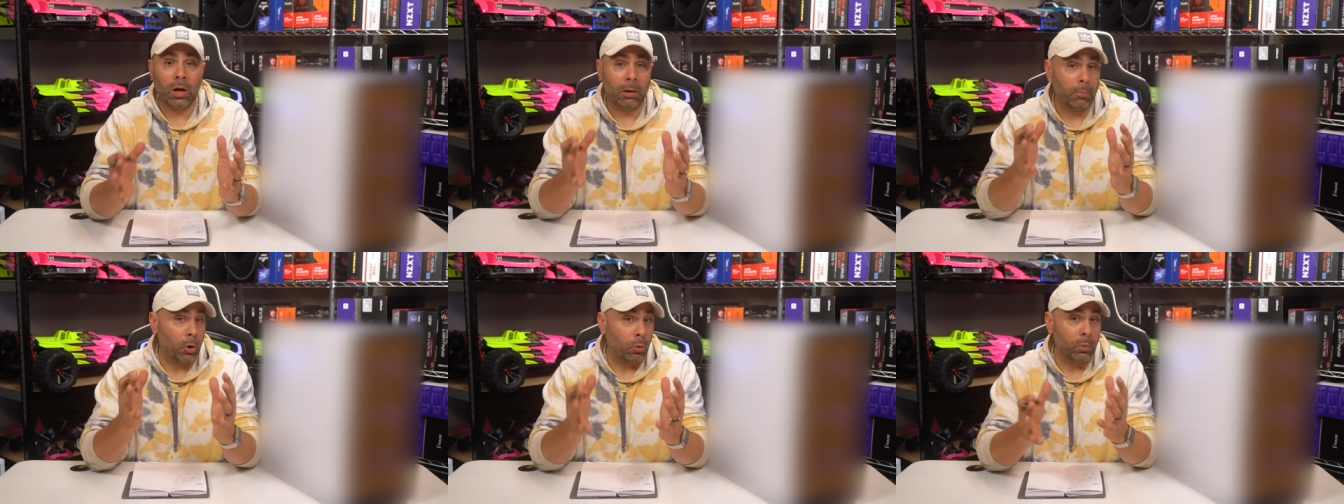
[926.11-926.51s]

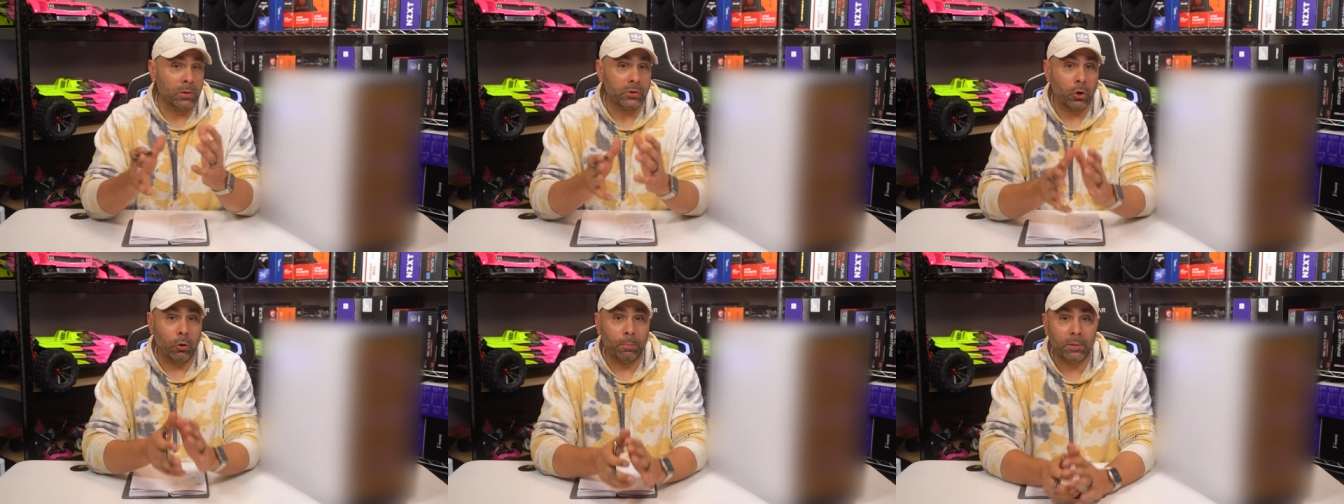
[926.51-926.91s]
I'm
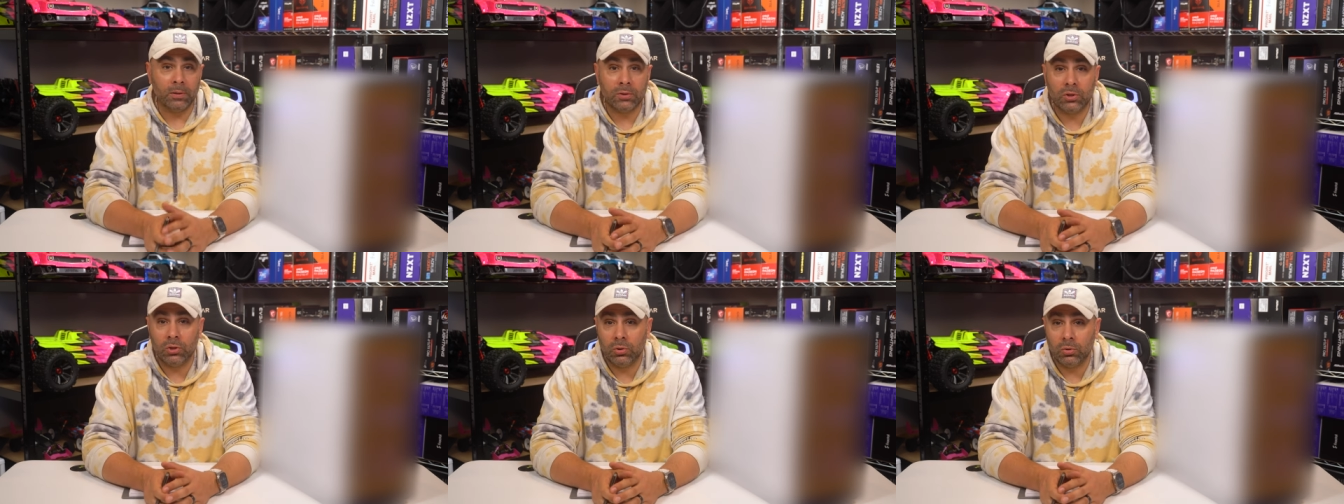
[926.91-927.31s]
always open
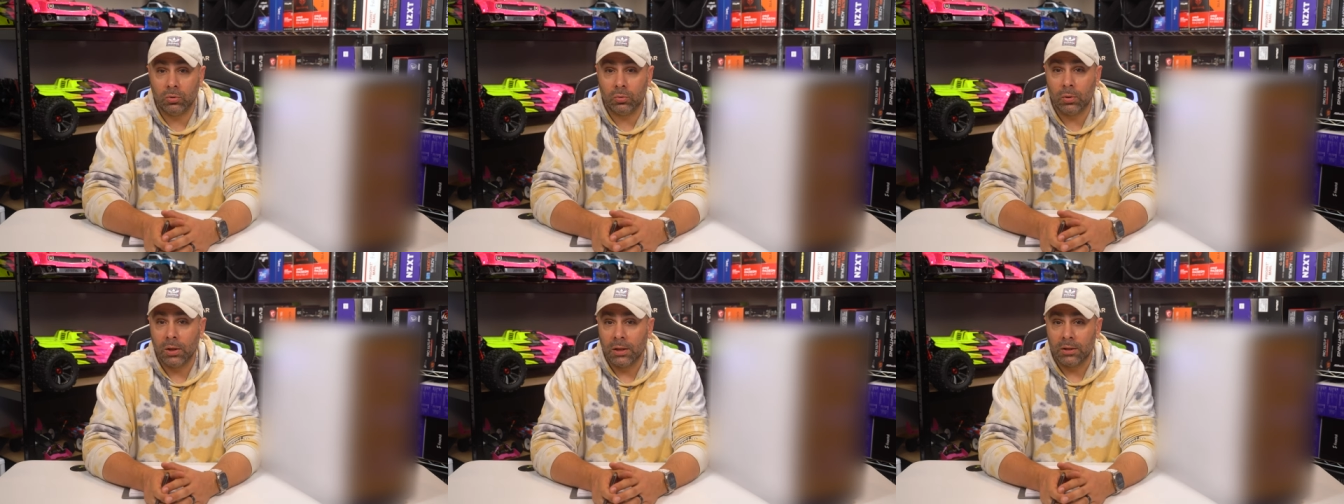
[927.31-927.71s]

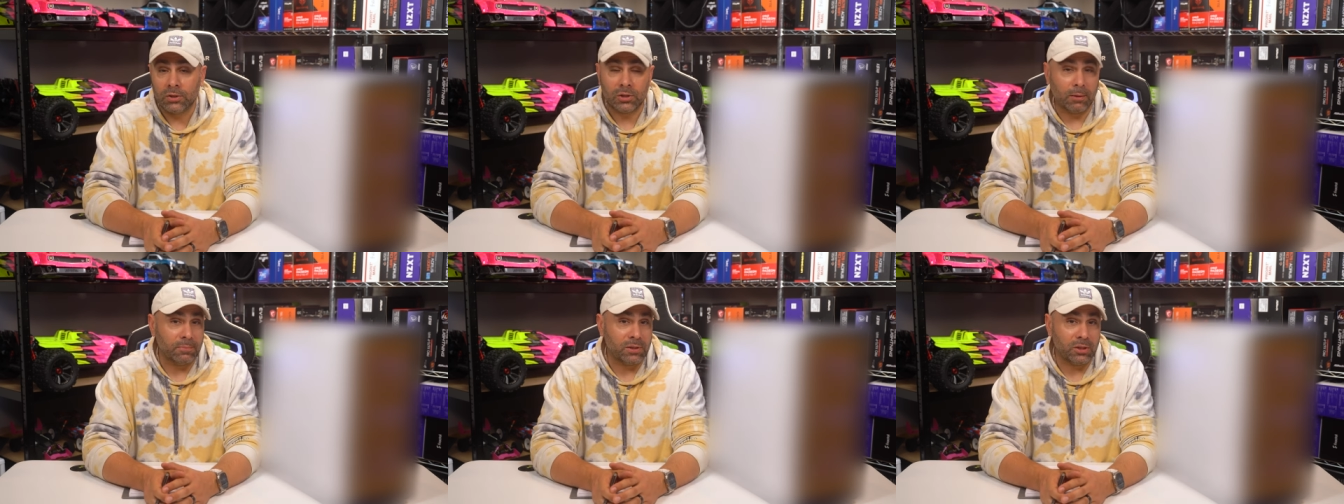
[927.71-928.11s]
to
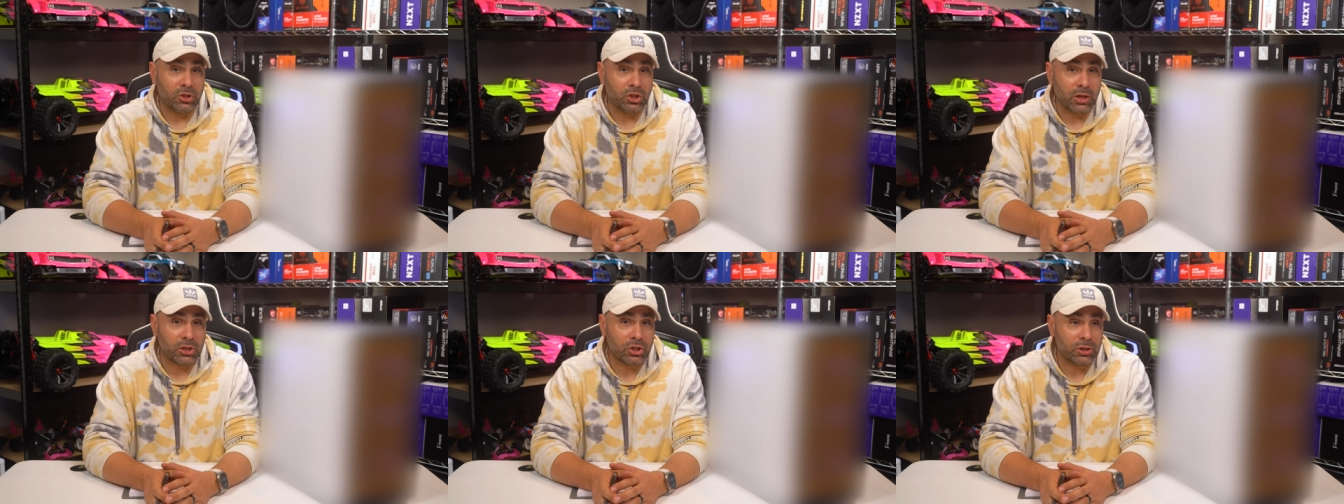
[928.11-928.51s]
some
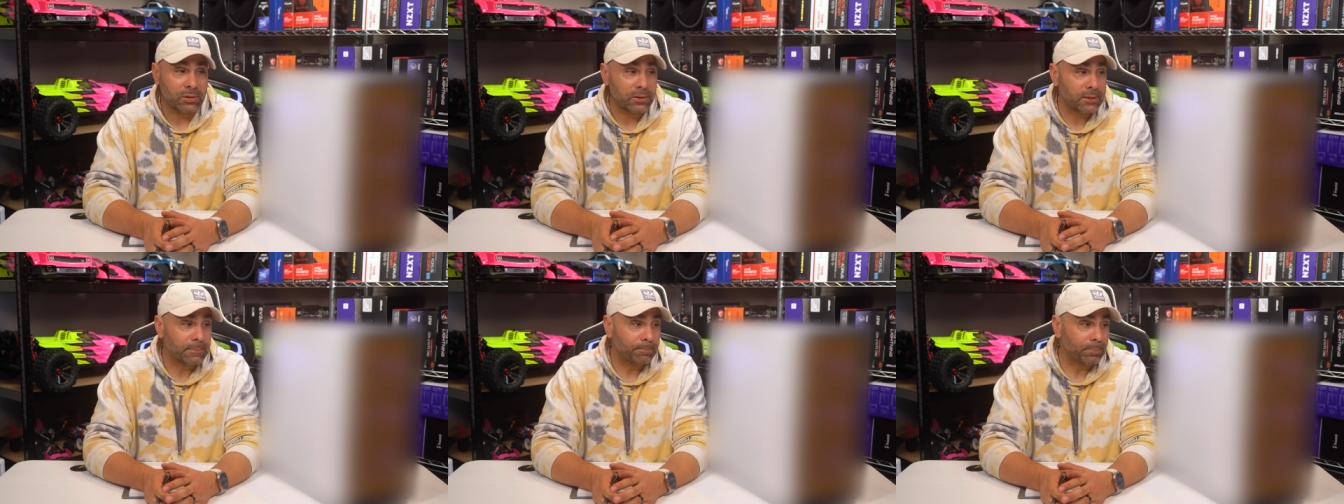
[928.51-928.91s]

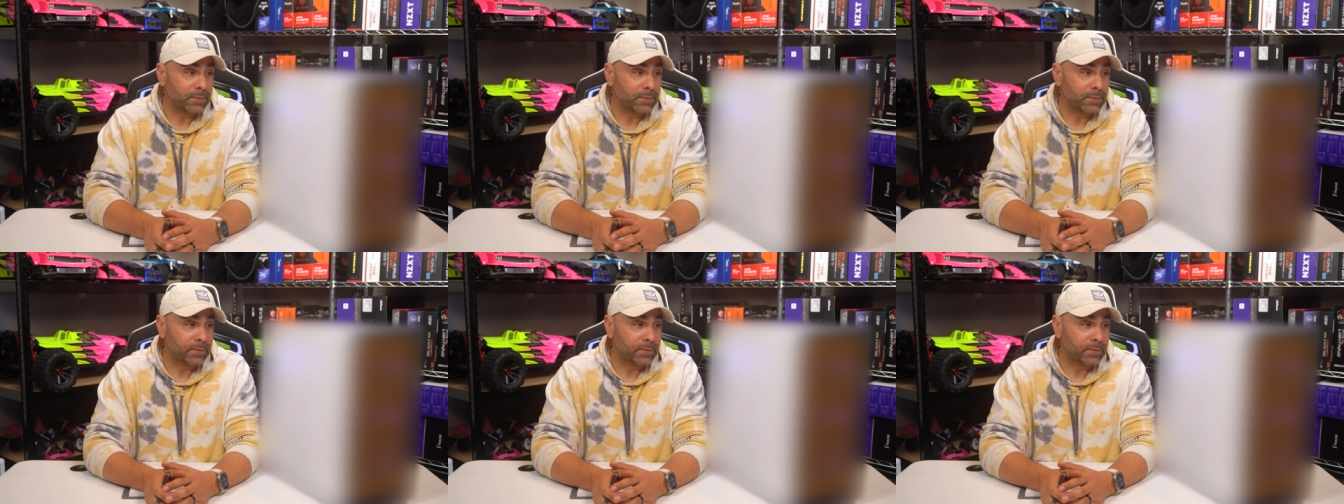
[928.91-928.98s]
suggestions.